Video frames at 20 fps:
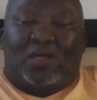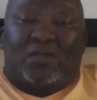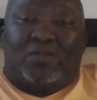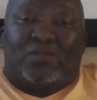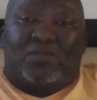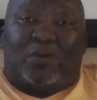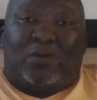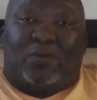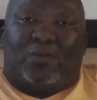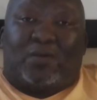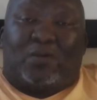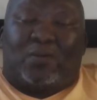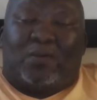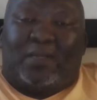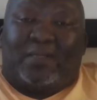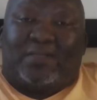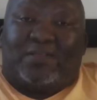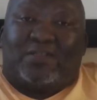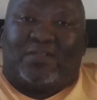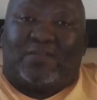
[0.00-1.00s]
So the
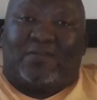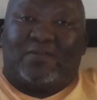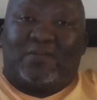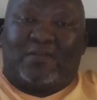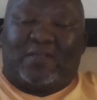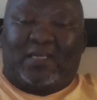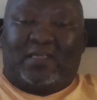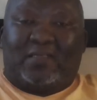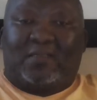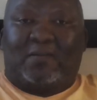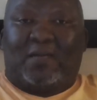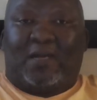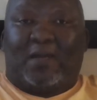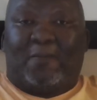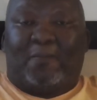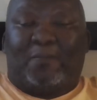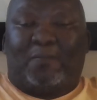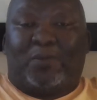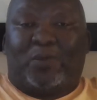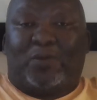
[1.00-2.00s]
question that
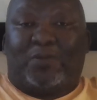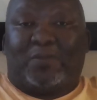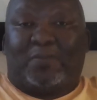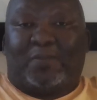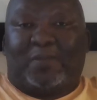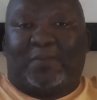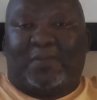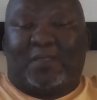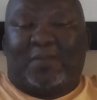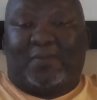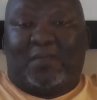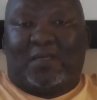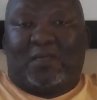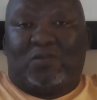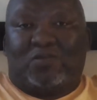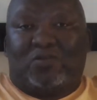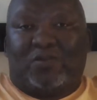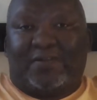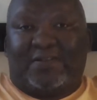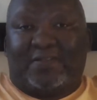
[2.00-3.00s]
possibly people are
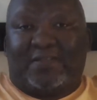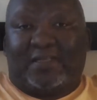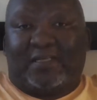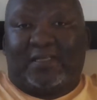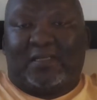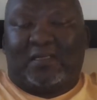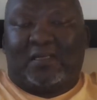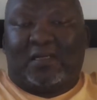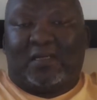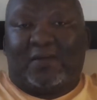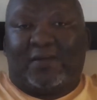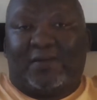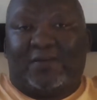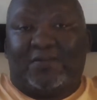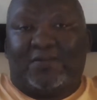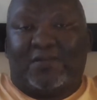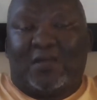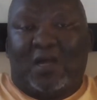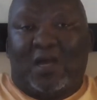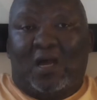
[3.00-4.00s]
interested in
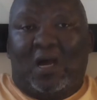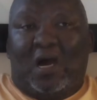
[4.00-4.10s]
is,